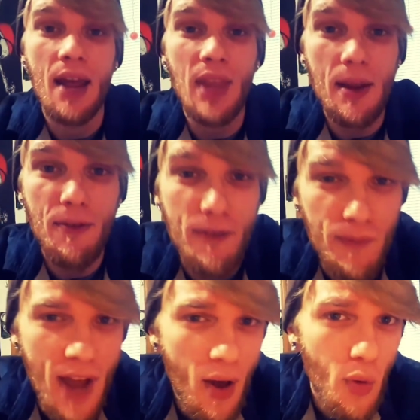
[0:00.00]
And they
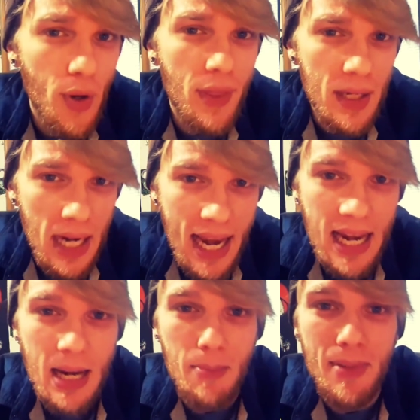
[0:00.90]
found the
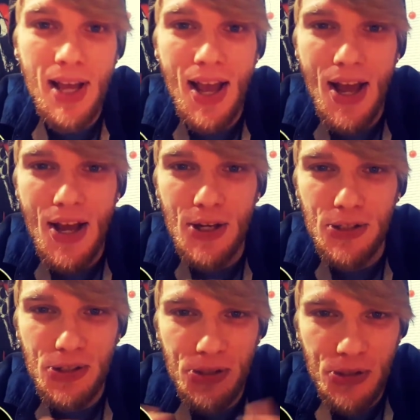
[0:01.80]
name
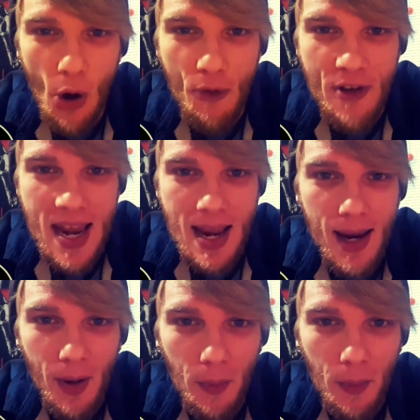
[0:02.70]
Sophie.